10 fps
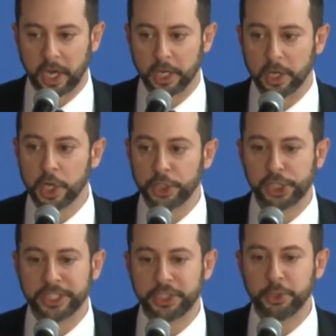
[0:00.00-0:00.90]
done
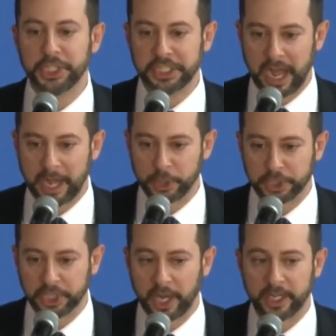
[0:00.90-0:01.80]
just using
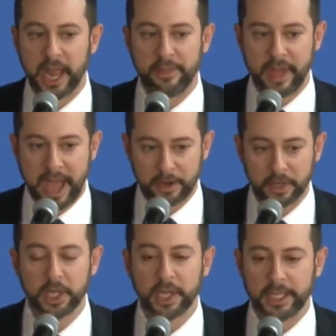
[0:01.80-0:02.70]
DocuSign, and that
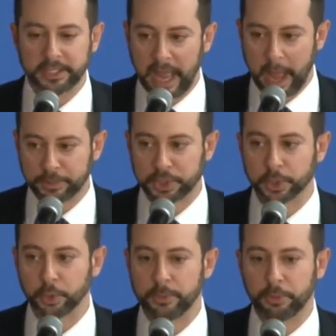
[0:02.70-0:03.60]
is
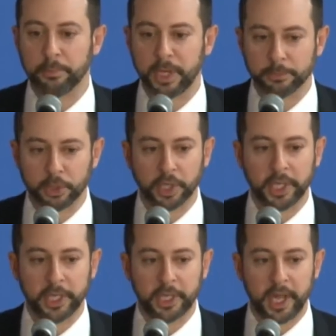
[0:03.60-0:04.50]
absolutely
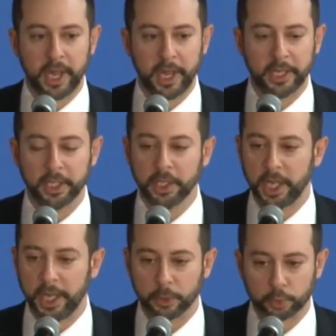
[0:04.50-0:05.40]
permittable in
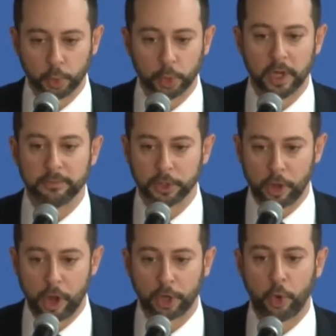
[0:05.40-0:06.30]
a rule of
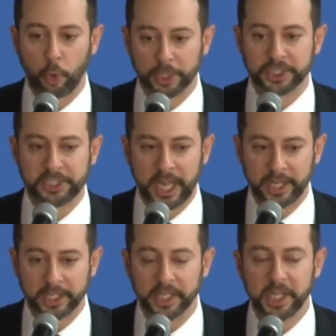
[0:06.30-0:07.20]
law court
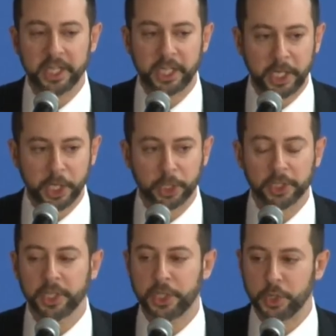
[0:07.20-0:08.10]
setting. Here,